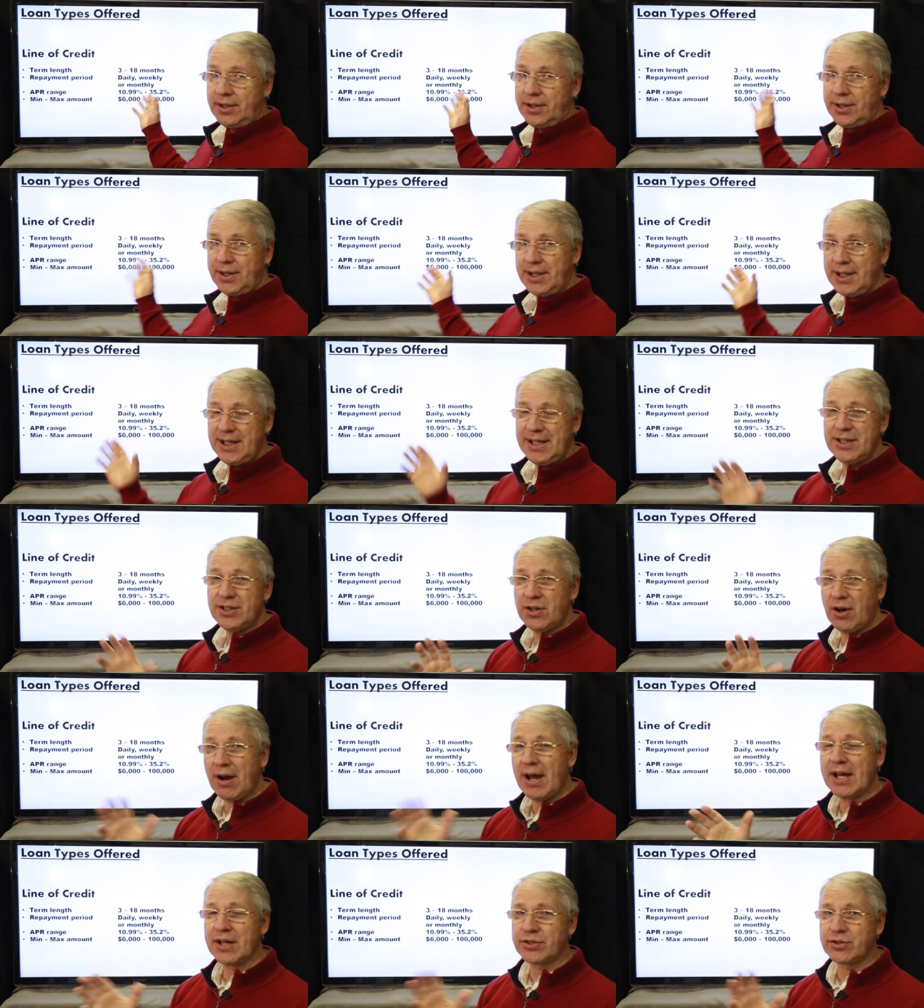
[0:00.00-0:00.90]
these
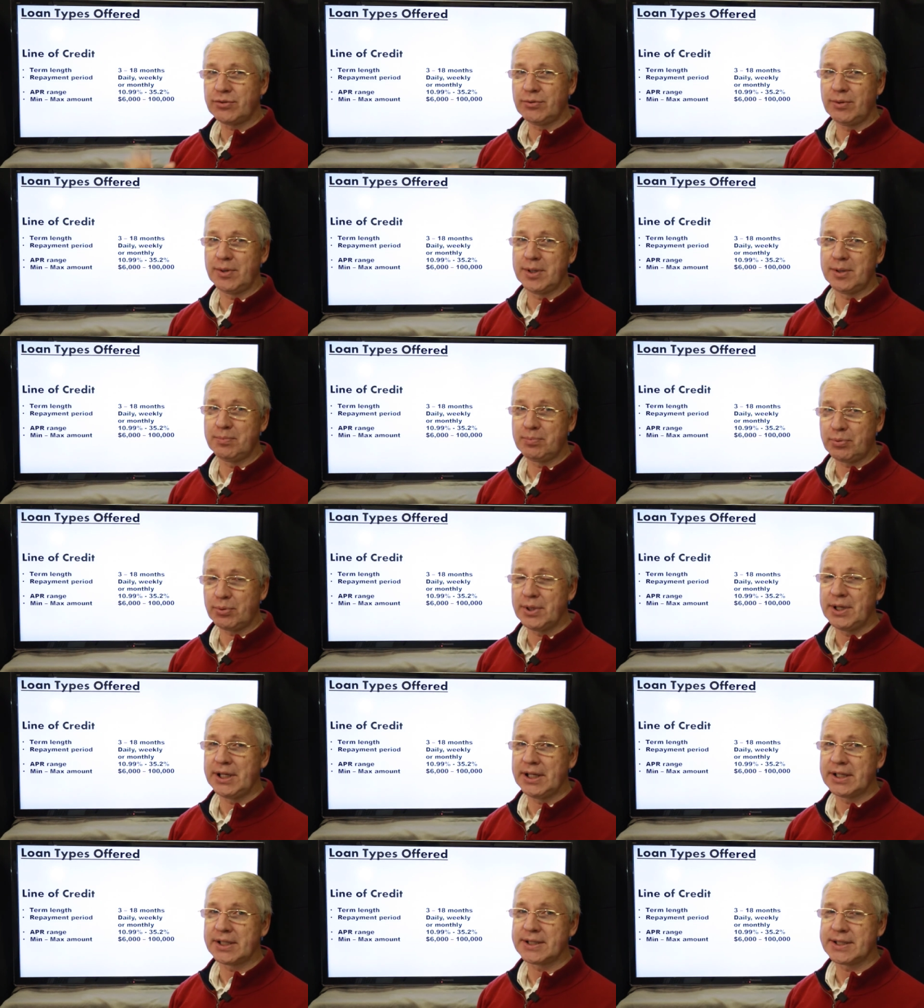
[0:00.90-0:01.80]
are actually
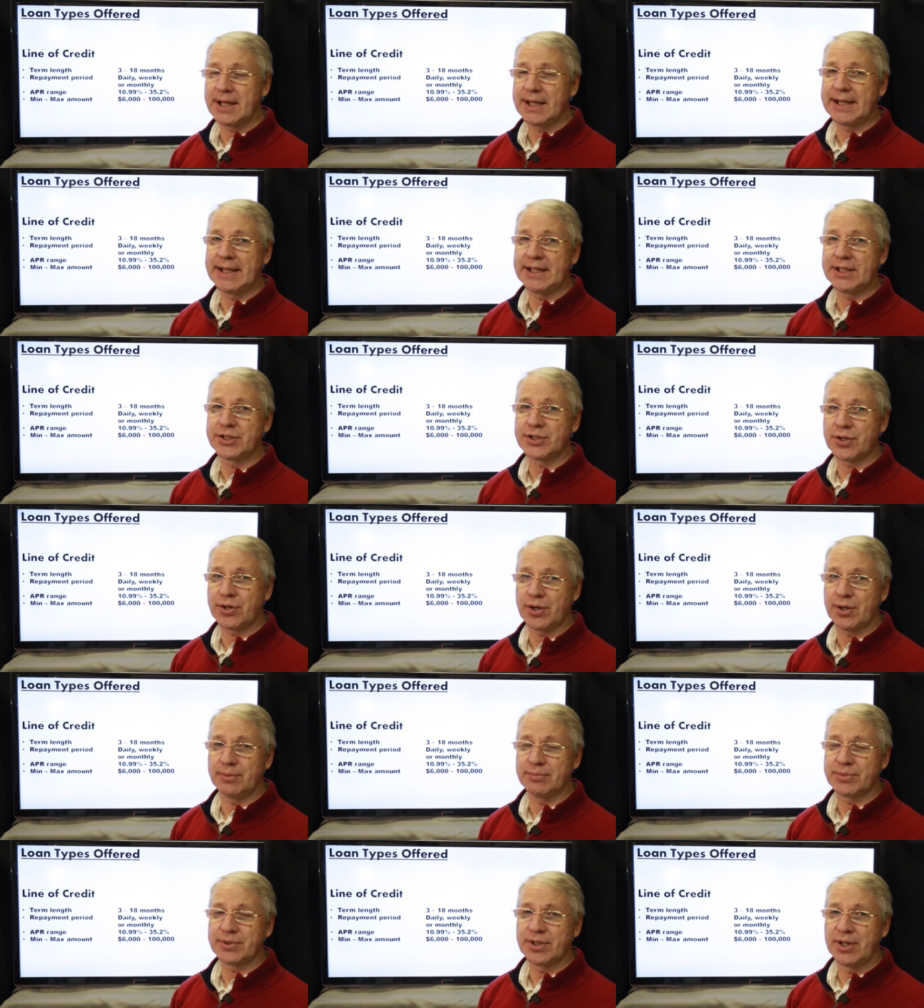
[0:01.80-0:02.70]
pretty exciting
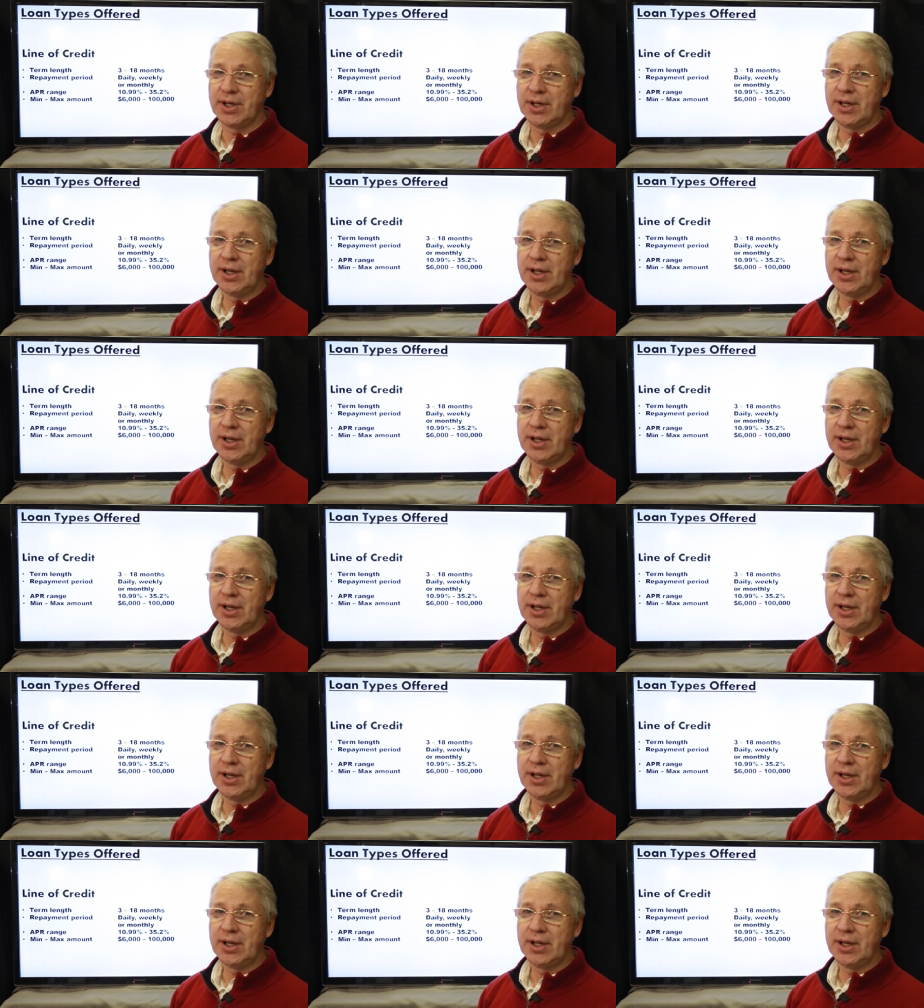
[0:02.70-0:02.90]
terms.